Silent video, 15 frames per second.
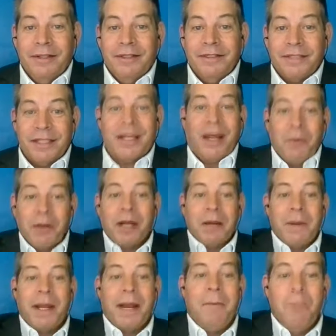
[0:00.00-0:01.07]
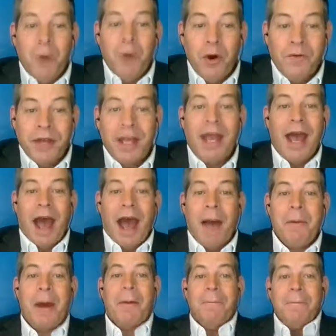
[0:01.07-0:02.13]
So they were going to make a movie
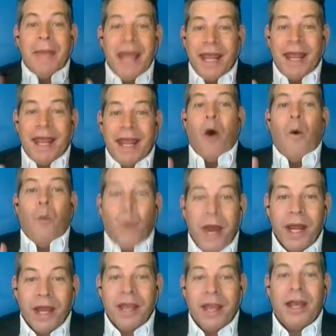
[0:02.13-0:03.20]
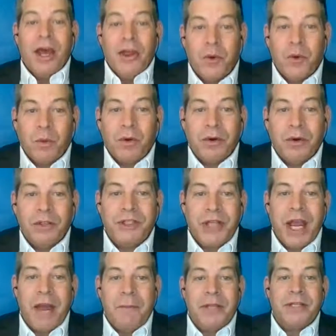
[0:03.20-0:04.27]
about me winning the World
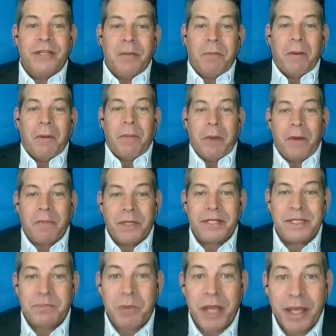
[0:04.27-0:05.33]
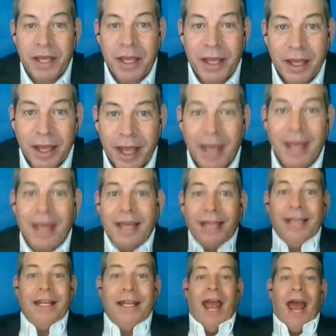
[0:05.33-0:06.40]
Championship of Public Speaking.
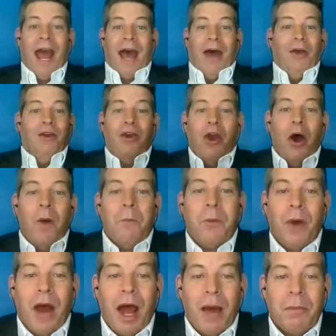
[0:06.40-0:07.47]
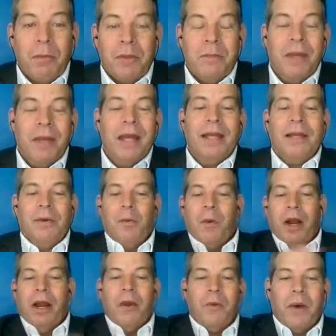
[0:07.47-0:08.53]
Yeah, no problem.
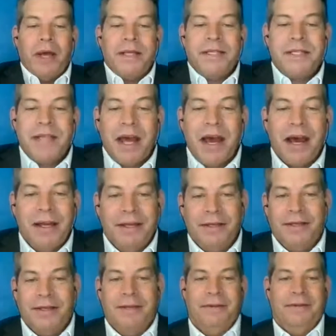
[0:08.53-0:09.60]
Where do I sign?